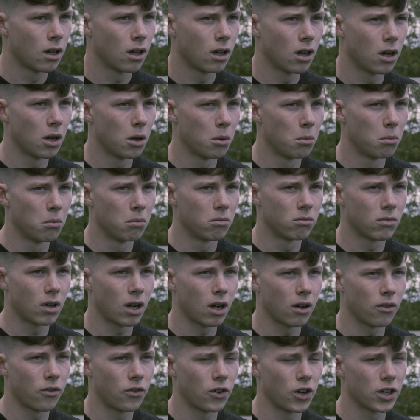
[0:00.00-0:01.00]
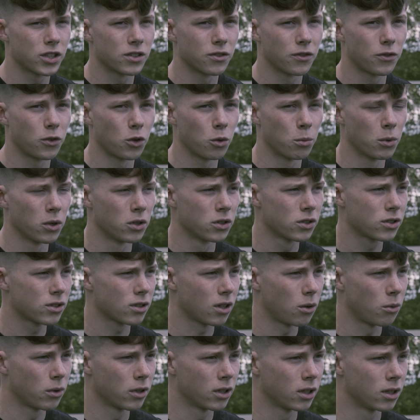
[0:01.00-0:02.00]
First and foremost,
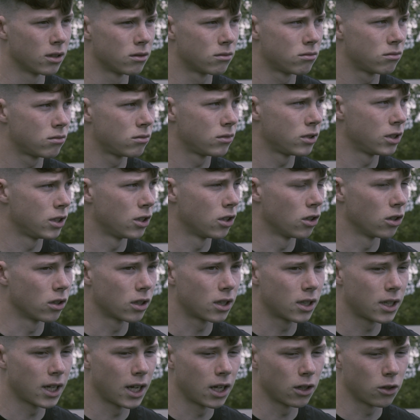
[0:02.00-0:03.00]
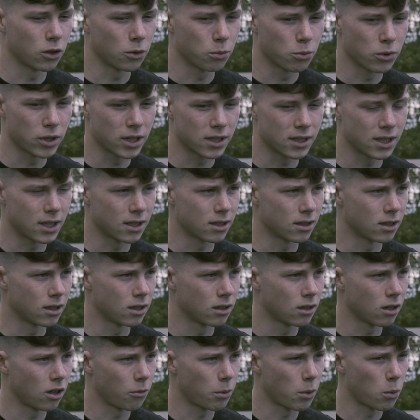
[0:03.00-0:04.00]
I want to, you know, get a good pre-season
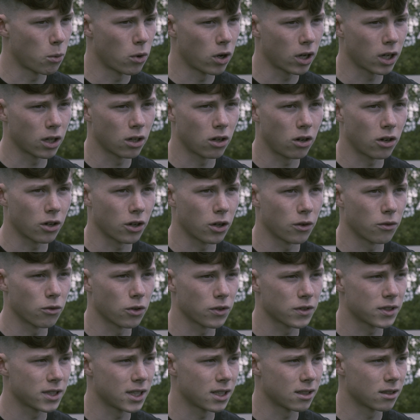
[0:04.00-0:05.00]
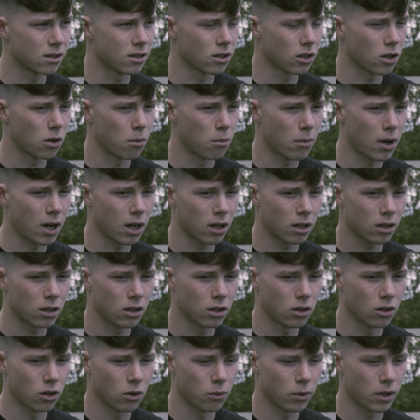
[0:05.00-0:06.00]
in. I've been working hard over off-season to come back,
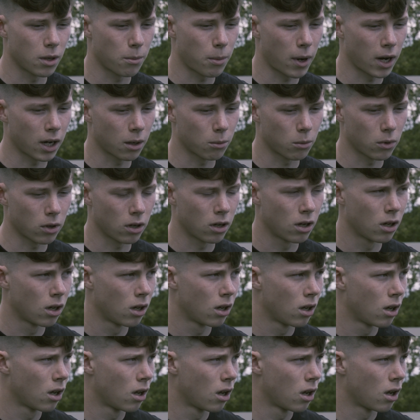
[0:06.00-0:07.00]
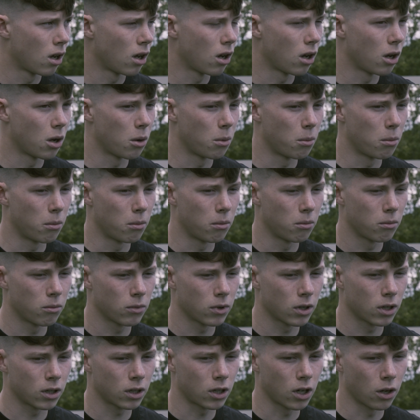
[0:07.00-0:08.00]
you know, with a bang. But
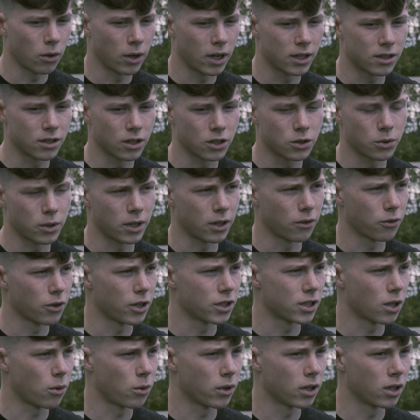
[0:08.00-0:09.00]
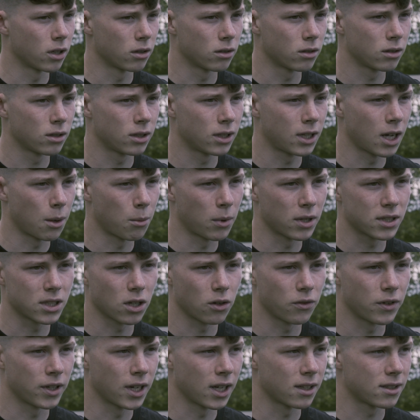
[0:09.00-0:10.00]
going into the 23s, I want to get
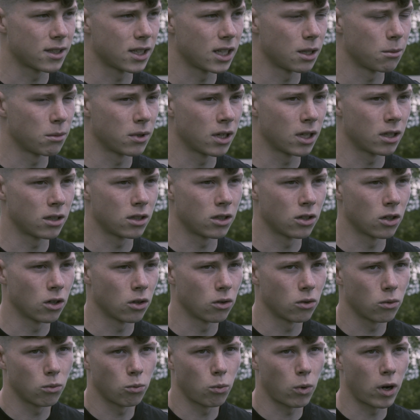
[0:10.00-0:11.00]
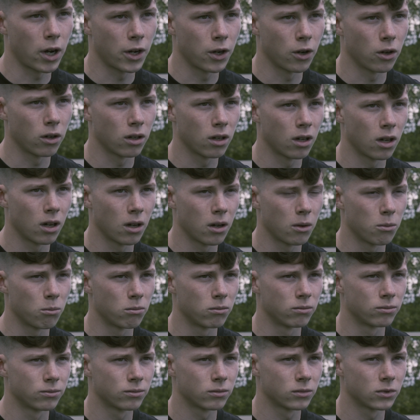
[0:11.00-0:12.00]
myself in that team. And then, you know, why not
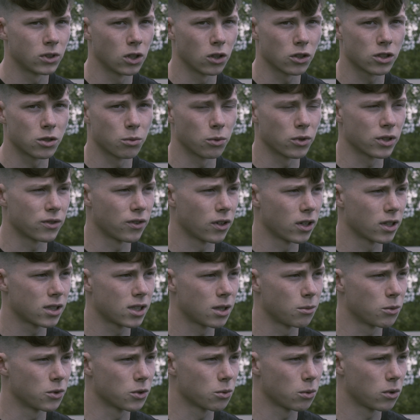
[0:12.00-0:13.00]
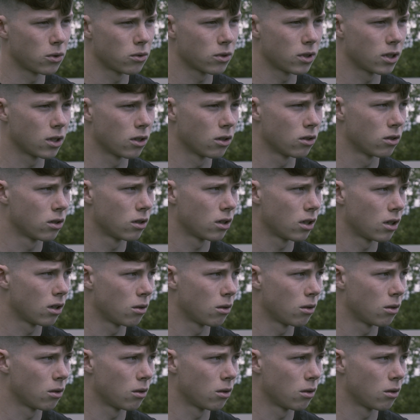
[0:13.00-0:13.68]
look towards first team as well, you know.